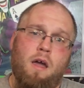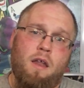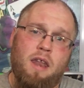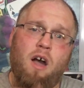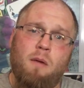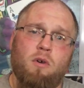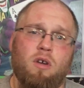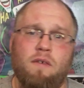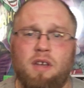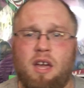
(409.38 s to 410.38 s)
Now I'm going to
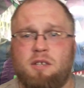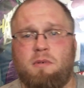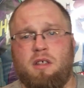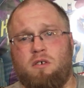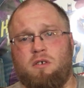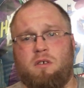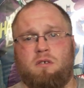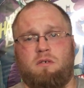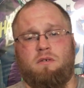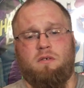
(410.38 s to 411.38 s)
give you guys my little
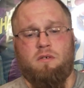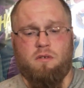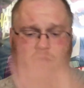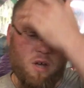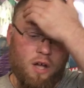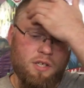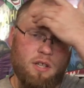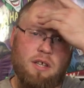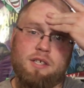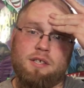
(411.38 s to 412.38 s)
thoughts on
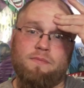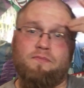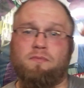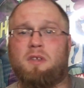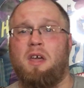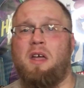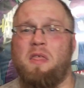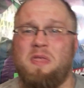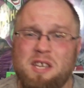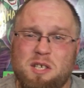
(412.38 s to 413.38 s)
this.
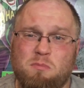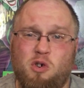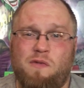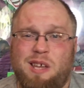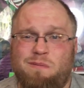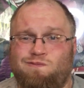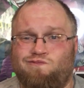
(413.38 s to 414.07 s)
This movie,